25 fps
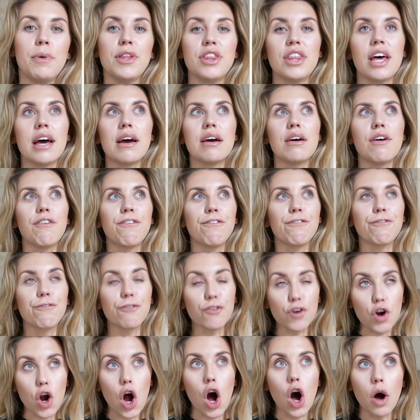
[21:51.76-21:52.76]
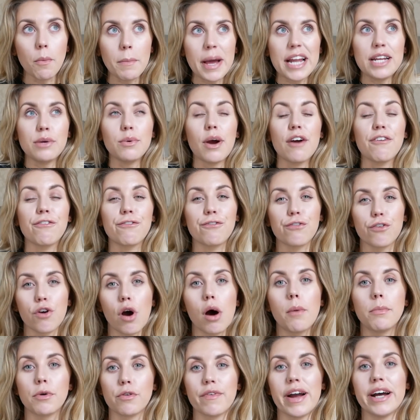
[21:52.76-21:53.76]
but they're from anywhere
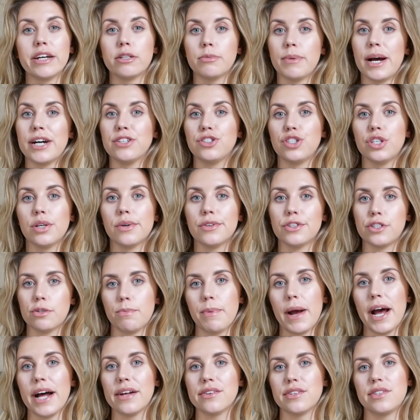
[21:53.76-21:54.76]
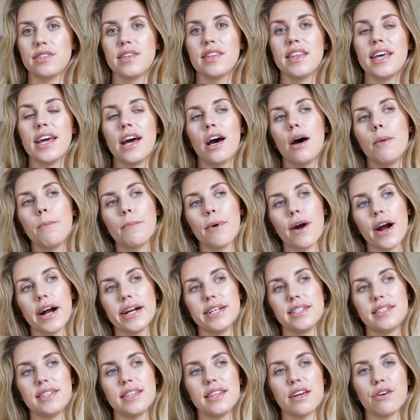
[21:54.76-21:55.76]
from around about 200 pounds so they are
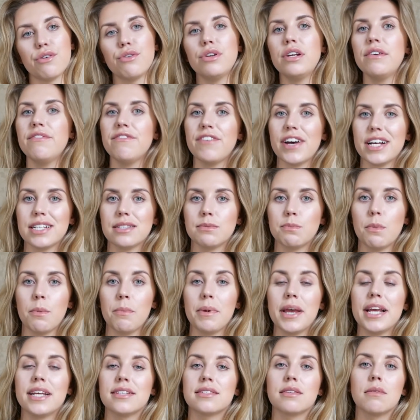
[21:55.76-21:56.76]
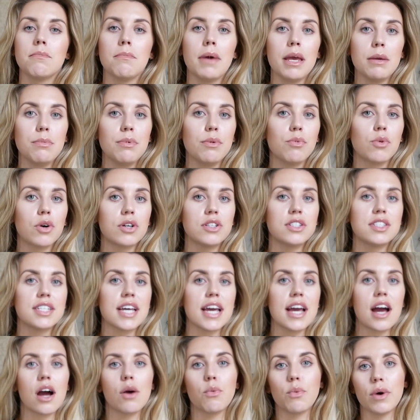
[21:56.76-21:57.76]
pricey they're an investment piece and maybe one
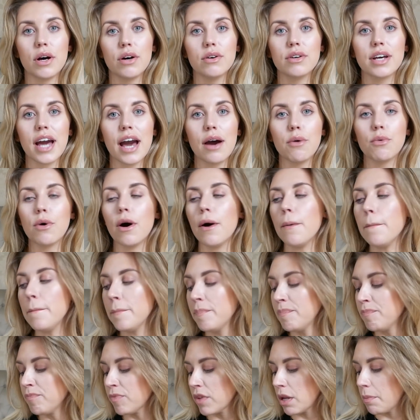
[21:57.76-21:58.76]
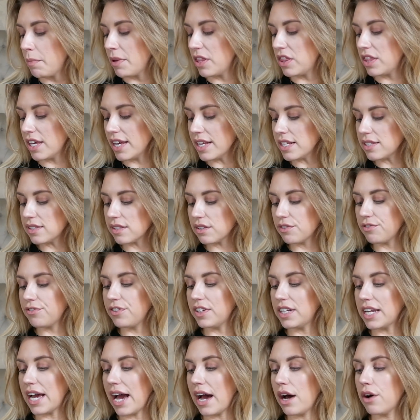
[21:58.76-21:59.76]
day I will get one but this
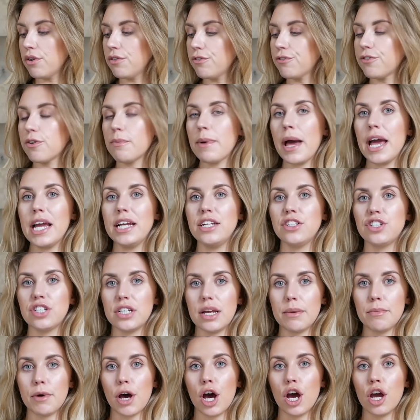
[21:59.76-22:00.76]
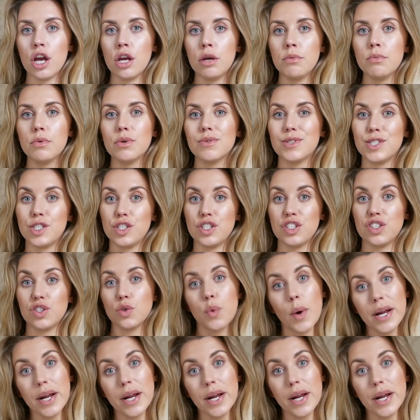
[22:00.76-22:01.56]
for now from H&M Home was just